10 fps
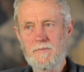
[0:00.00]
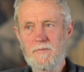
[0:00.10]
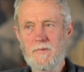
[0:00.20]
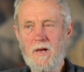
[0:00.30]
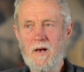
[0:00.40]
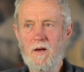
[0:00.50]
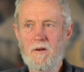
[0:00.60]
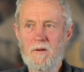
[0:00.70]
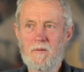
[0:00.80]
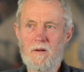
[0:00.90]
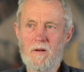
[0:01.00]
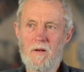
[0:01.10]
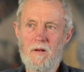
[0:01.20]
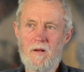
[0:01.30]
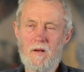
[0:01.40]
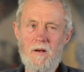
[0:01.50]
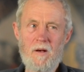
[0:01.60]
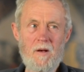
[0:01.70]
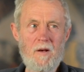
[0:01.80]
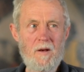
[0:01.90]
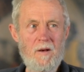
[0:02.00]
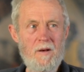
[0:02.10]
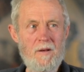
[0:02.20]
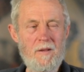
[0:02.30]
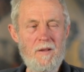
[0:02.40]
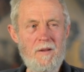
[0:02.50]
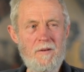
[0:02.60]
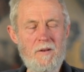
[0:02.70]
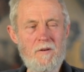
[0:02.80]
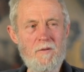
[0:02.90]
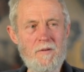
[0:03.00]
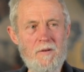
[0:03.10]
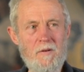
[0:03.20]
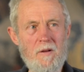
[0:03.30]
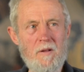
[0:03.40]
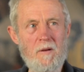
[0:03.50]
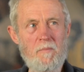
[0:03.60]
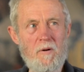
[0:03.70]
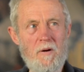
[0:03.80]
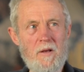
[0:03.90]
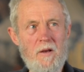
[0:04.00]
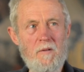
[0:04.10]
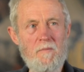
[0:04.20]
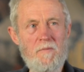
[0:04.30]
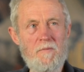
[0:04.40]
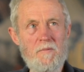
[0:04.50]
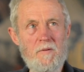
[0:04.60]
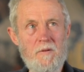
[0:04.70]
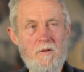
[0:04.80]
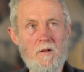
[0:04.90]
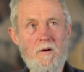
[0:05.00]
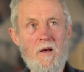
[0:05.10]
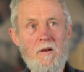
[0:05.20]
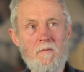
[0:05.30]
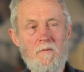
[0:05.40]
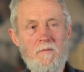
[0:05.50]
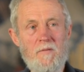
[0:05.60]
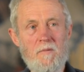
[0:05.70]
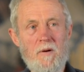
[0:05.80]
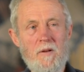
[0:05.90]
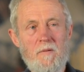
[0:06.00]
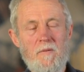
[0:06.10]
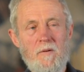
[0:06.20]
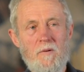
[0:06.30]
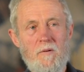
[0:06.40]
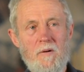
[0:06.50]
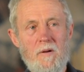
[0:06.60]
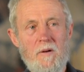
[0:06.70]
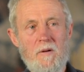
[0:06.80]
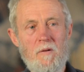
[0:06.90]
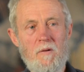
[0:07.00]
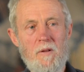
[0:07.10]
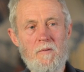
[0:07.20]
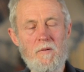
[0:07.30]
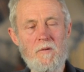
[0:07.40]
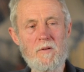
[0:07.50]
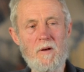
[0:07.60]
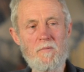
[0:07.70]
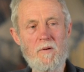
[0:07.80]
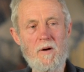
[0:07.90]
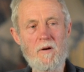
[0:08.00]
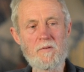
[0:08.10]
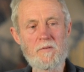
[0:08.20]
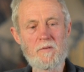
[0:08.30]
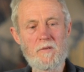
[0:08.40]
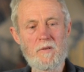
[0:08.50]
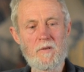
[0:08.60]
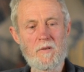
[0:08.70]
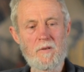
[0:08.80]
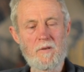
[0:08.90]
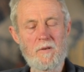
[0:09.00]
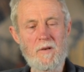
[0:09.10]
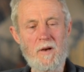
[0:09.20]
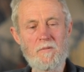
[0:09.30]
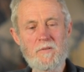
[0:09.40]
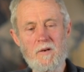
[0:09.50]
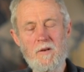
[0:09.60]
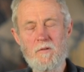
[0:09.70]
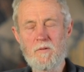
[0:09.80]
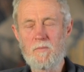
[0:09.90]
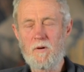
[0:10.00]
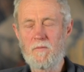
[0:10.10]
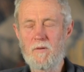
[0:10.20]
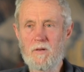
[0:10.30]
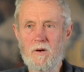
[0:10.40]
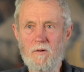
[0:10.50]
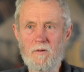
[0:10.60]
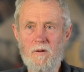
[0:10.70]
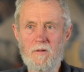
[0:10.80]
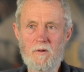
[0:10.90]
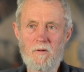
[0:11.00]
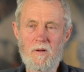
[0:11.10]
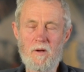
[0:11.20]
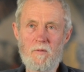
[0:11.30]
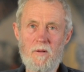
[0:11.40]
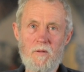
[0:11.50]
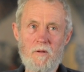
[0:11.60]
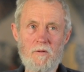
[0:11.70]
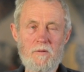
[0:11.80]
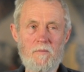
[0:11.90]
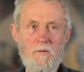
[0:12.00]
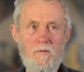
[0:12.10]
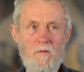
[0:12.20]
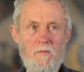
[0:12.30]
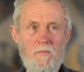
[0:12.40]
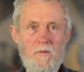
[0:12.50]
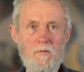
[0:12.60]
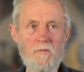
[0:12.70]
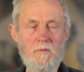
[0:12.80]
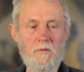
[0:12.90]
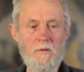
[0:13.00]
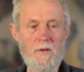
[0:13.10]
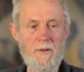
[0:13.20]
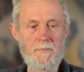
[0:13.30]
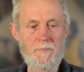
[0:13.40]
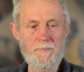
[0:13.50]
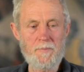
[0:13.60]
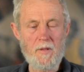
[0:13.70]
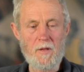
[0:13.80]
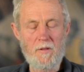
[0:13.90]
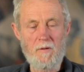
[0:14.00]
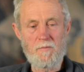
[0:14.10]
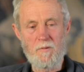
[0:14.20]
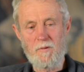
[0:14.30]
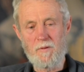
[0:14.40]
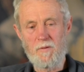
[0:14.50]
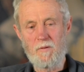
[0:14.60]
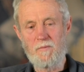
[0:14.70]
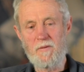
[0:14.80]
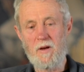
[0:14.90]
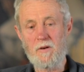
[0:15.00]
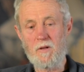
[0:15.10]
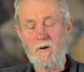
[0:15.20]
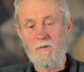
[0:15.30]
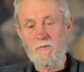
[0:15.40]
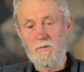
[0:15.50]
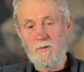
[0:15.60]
No. It's interesting, like prior to July 1851 in Victoria and earlier in New South Wales, you know, it was illegal to mine for gold. Like you know, we had the concept of raw minerals, and therefore, if you found gold,